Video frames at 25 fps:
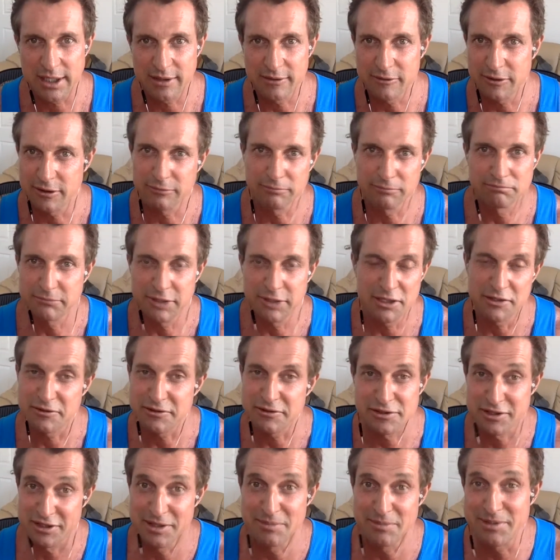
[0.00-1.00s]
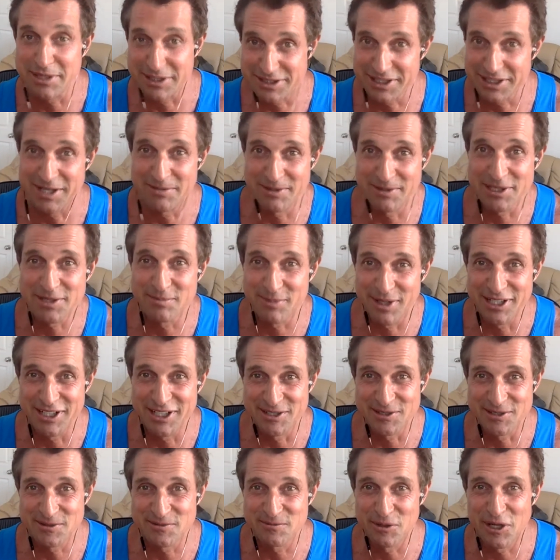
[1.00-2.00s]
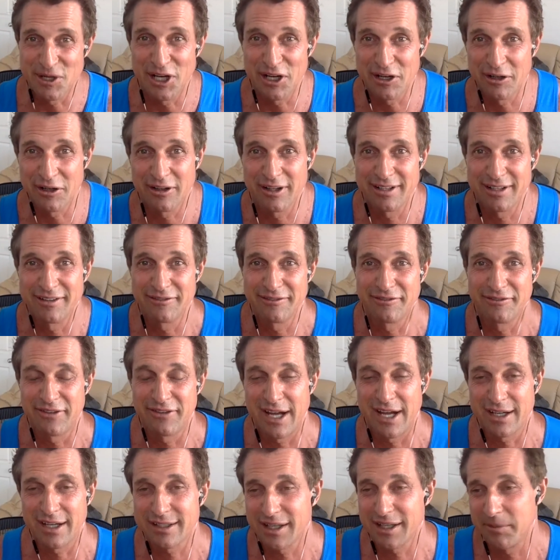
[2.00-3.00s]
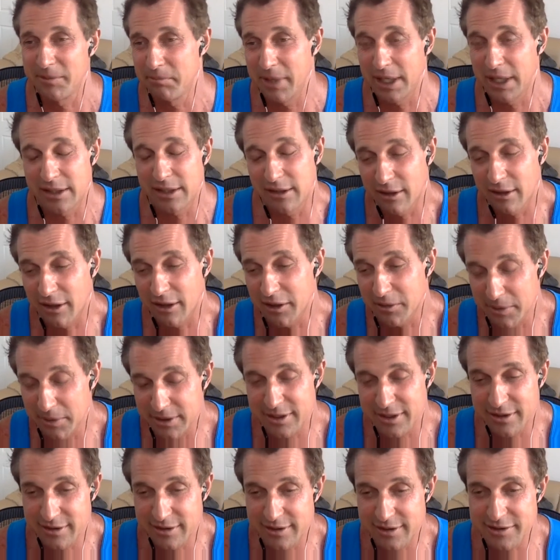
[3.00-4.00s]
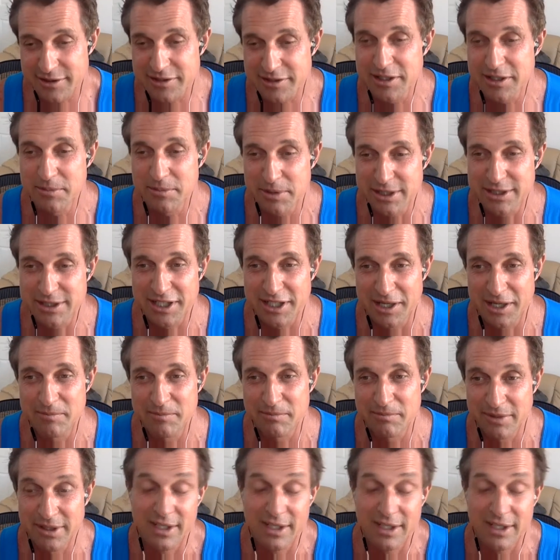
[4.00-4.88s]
Well, no, it's sleeping time that's money as well. And in fact, I'd make the argument that the sleeping time